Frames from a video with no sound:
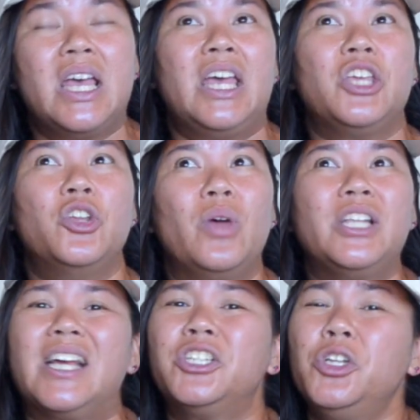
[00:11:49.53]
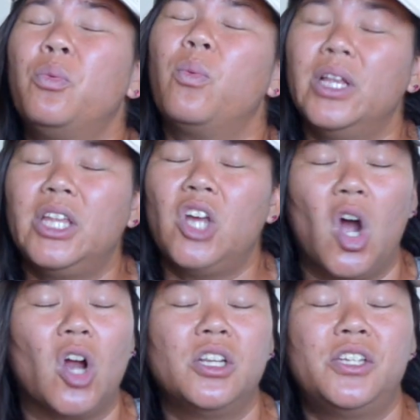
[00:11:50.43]
It's actually really
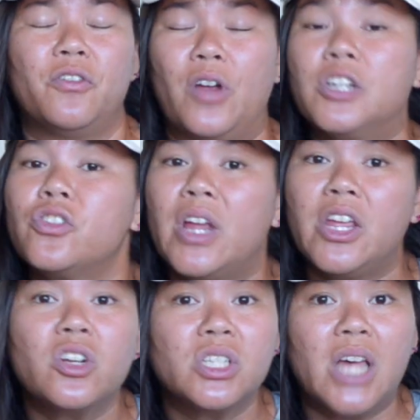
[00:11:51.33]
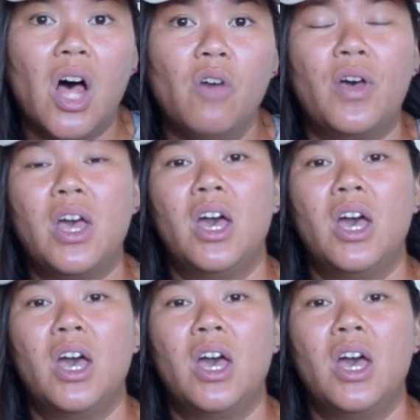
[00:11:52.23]
hard to differentiate yourself